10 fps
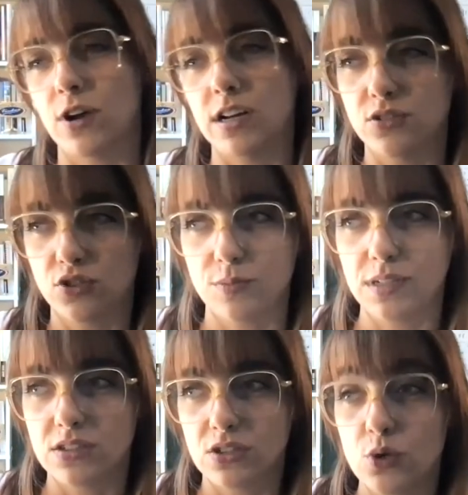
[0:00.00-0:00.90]

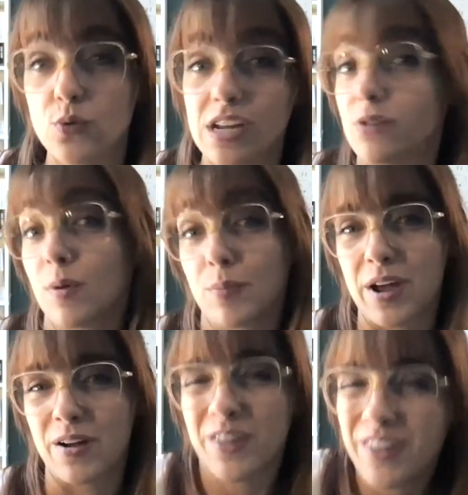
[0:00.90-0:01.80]
instruments to need
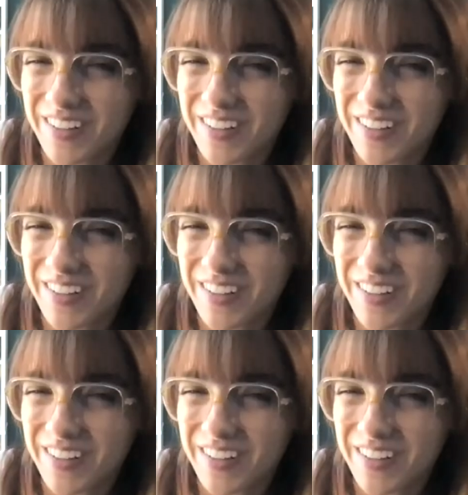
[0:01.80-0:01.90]
repair,